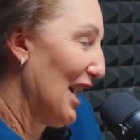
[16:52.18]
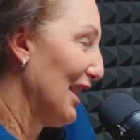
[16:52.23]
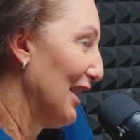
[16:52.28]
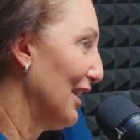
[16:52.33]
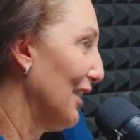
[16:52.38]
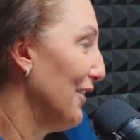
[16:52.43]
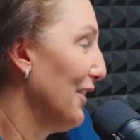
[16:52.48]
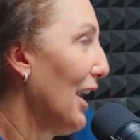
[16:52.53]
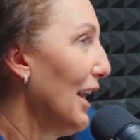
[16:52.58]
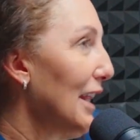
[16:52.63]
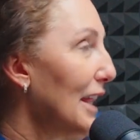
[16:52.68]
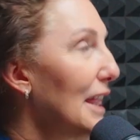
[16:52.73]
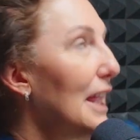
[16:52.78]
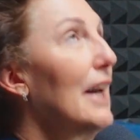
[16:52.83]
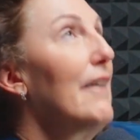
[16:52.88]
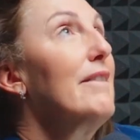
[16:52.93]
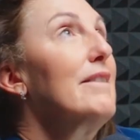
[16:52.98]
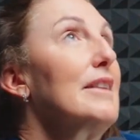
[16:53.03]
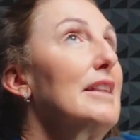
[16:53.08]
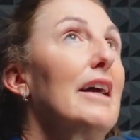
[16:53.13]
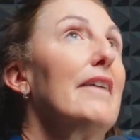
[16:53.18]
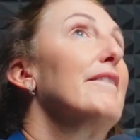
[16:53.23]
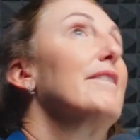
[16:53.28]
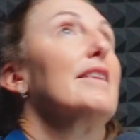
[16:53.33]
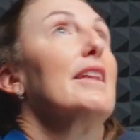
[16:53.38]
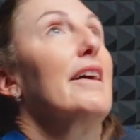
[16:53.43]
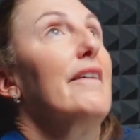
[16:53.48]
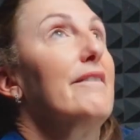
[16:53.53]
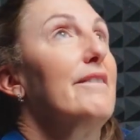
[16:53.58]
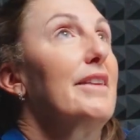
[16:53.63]
I love
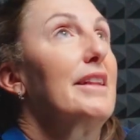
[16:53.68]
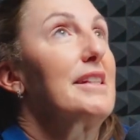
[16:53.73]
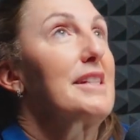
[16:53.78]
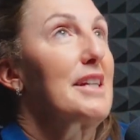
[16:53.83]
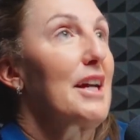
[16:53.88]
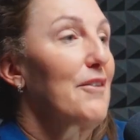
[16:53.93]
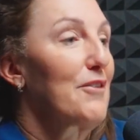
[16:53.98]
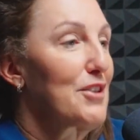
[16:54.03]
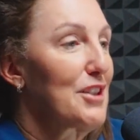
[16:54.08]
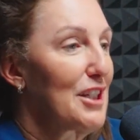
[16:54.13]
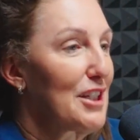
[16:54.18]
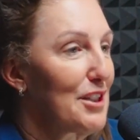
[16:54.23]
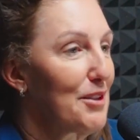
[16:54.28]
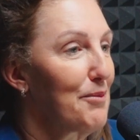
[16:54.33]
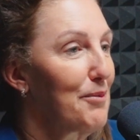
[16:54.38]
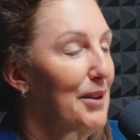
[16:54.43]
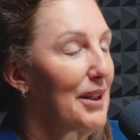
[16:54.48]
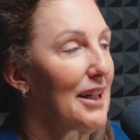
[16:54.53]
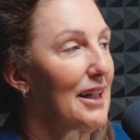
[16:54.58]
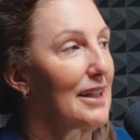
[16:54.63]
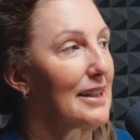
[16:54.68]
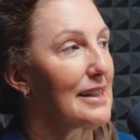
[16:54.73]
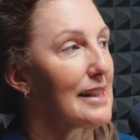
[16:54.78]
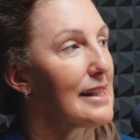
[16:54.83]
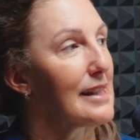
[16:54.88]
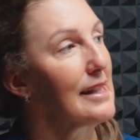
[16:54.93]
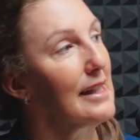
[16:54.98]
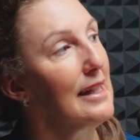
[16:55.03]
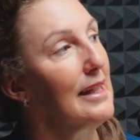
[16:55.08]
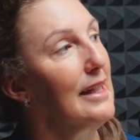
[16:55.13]
this conversation
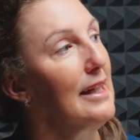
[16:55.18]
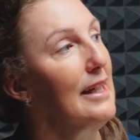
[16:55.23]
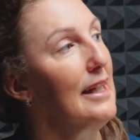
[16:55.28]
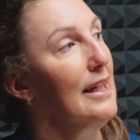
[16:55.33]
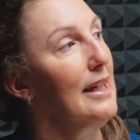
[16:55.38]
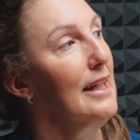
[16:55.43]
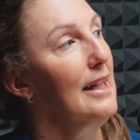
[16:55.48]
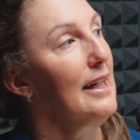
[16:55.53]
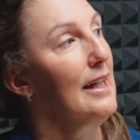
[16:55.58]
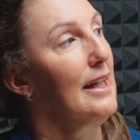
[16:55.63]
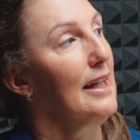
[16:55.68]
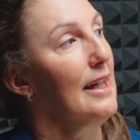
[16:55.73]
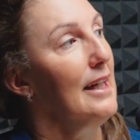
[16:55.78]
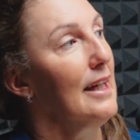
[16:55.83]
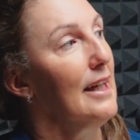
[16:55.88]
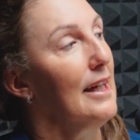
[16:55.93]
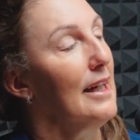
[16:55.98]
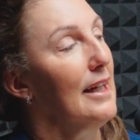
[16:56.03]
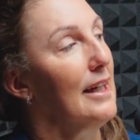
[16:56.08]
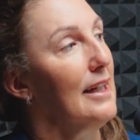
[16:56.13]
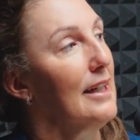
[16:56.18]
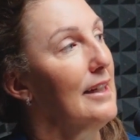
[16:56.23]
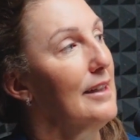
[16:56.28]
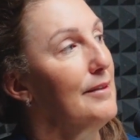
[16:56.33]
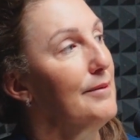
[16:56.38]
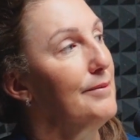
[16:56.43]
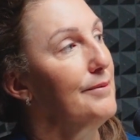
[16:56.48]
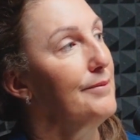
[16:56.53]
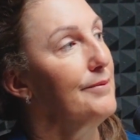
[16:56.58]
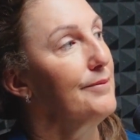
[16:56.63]
because
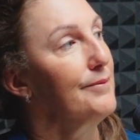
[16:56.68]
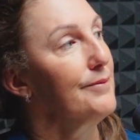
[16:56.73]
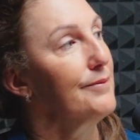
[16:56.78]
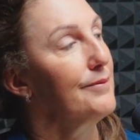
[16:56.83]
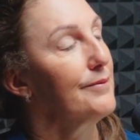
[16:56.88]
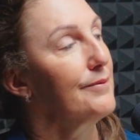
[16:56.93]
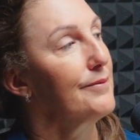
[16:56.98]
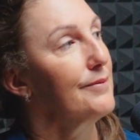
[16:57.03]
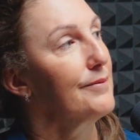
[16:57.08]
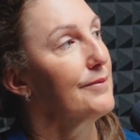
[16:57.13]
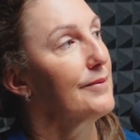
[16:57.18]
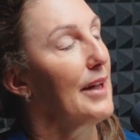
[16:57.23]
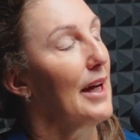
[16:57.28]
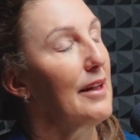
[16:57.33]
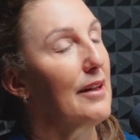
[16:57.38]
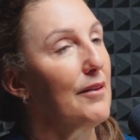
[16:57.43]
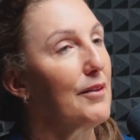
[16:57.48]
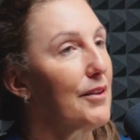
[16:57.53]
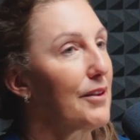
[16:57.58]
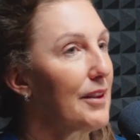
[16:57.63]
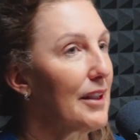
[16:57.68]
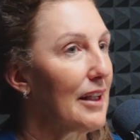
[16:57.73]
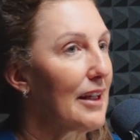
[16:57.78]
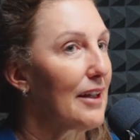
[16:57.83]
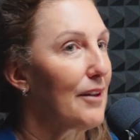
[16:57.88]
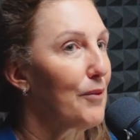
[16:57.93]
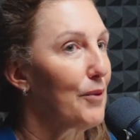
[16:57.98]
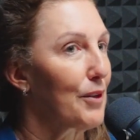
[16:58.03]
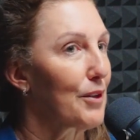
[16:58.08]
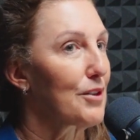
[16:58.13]
I don't
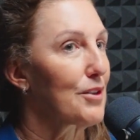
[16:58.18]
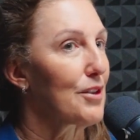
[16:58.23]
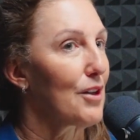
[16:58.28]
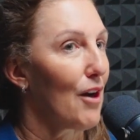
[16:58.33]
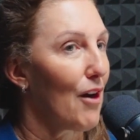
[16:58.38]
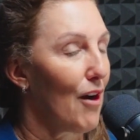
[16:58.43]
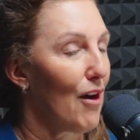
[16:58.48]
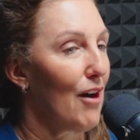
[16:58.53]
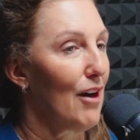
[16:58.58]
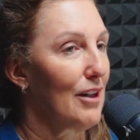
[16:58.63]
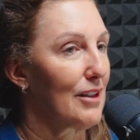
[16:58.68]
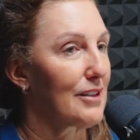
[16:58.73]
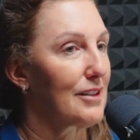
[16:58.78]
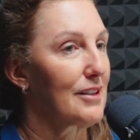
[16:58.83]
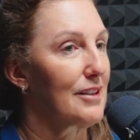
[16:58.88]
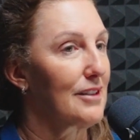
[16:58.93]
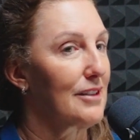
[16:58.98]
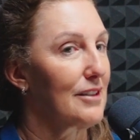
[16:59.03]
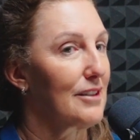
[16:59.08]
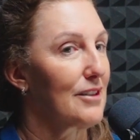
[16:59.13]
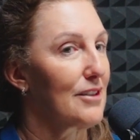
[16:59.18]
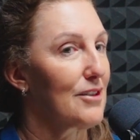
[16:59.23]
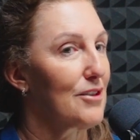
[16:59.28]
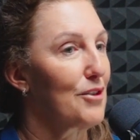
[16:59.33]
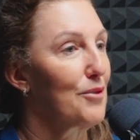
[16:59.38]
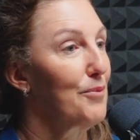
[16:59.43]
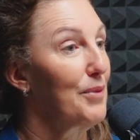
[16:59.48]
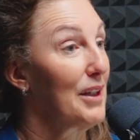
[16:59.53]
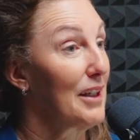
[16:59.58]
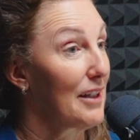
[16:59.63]
think we're taught
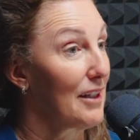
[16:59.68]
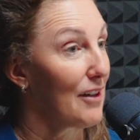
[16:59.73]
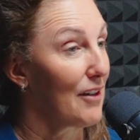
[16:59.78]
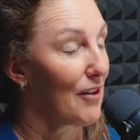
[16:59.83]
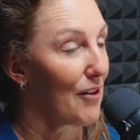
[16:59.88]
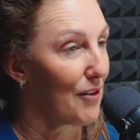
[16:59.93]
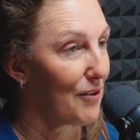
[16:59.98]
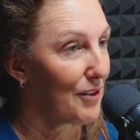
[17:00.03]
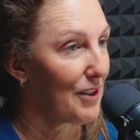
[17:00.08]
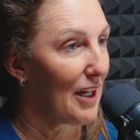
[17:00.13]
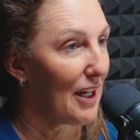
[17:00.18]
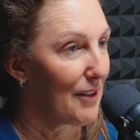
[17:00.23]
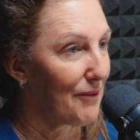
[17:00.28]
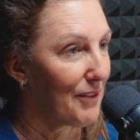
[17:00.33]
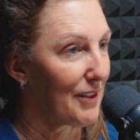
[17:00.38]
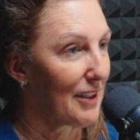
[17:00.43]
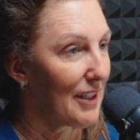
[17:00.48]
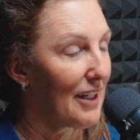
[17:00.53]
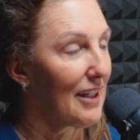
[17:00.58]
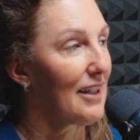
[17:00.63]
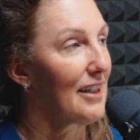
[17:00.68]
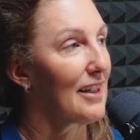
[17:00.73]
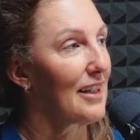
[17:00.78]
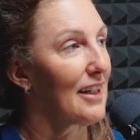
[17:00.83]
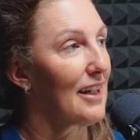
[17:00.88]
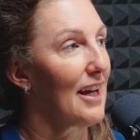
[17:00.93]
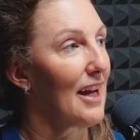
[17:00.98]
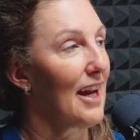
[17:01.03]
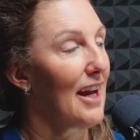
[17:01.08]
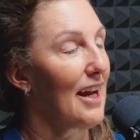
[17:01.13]
to be our own advocate.
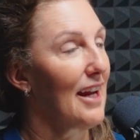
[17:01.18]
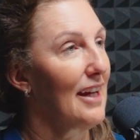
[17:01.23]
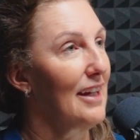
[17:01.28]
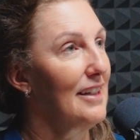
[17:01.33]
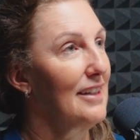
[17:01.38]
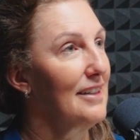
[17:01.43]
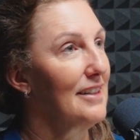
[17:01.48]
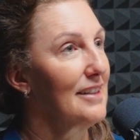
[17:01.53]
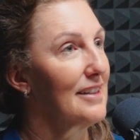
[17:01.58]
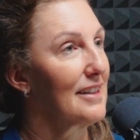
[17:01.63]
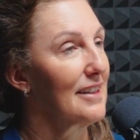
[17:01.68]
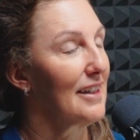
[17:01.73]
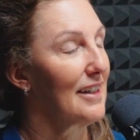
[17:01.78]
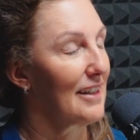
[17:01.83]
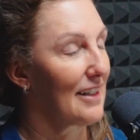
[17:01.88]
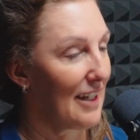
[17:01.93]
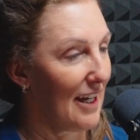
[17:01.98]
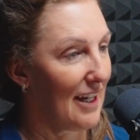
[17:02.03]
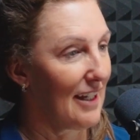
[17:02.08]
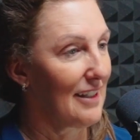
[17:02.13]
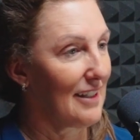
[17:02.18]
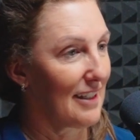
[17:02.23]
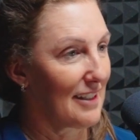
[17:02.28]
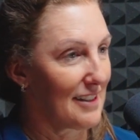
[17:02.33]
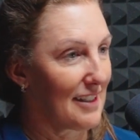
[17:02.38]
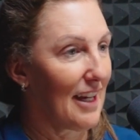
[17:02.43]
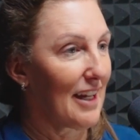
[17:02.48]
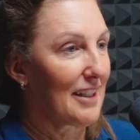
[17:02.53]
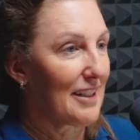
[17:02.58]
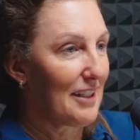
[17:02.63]
Yeah. And again,
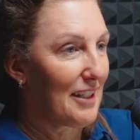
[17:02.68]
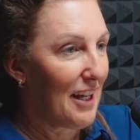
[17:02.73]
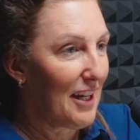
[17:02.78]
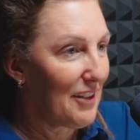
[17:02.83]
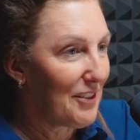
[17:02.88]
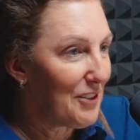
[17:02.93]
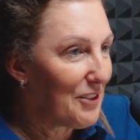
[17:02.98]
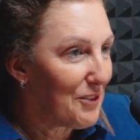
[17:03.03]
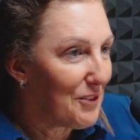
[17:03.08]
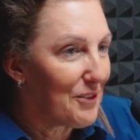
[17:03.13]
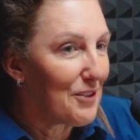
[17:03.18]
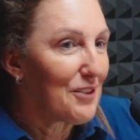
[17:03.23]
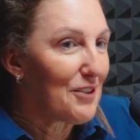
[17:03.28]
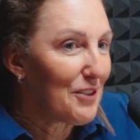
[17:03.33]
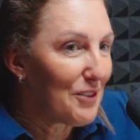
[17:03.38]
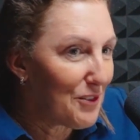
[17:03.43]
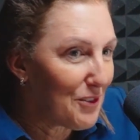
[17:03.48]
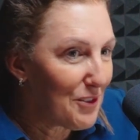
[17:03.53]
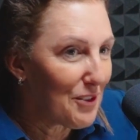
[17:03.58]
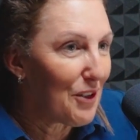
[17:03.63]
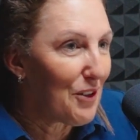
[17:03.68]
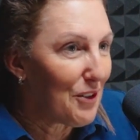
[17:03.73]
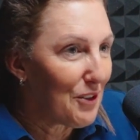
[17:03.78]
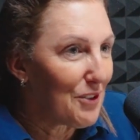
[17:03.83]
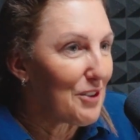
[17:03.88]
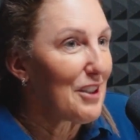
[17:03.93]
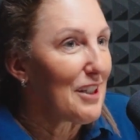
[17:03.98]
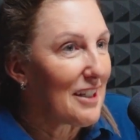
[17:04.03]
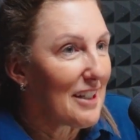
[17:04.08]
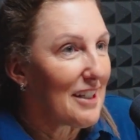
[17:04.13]
exactly how you
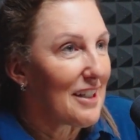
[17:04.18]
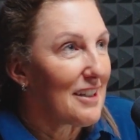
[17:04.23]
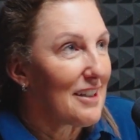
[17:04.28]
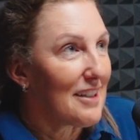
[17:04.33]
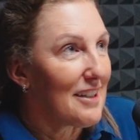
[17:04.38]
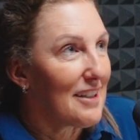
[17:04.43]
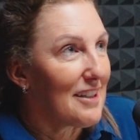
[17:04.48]
showed, like